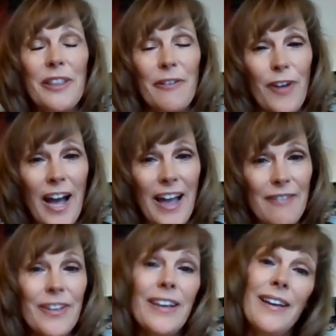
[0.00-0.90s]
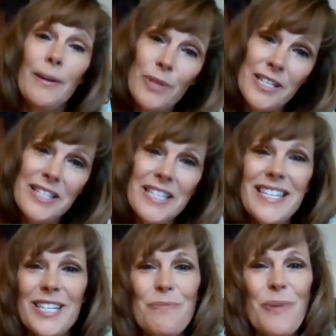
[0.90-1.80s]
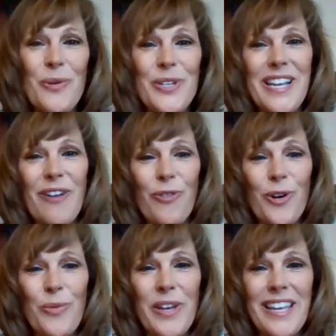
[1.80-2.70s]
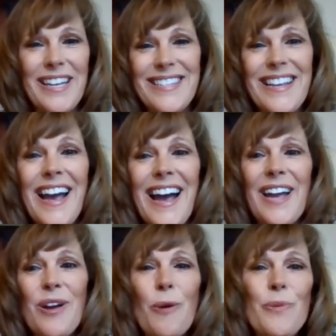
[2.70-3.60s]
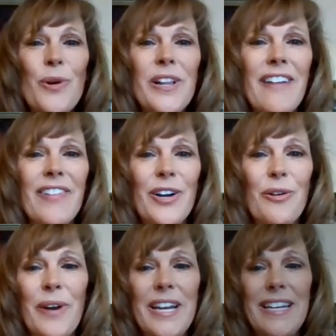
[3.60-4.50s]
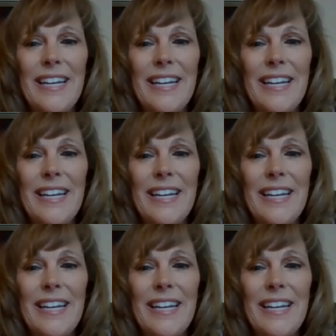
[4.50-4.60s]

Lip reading: the 5 plus the 6 bonus F word with us. I hope you all have a great